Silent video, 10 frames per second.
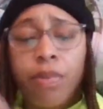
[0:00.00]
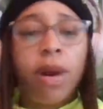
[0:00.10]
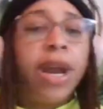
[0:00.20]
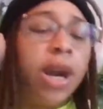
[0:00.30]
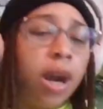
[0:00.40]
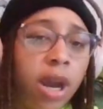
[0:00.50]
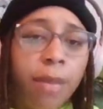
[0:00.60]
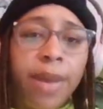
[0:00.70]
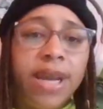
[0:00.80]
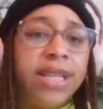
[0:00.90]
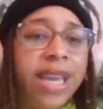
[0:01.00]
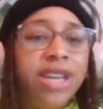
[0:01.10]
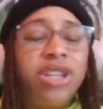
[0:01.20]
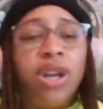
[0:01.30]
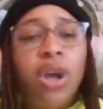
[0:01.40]
Prayer,
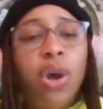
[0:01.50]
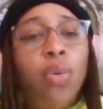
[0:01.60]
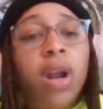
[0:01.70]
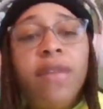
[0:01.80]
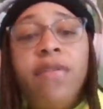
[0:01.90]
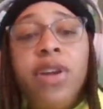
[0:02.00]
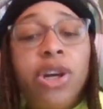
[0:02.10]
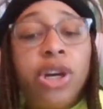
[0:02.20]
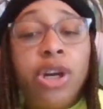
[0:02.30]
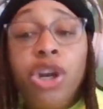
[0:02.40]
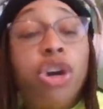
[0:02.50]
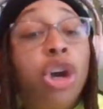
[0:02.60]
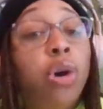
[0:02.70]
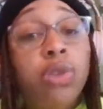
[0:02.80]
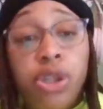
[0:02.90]
meditation, whatever your
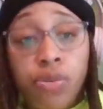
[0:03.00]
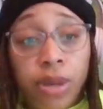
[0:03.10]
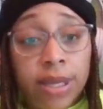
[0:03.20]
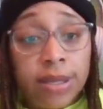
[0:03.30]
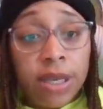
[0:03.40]
go-to is.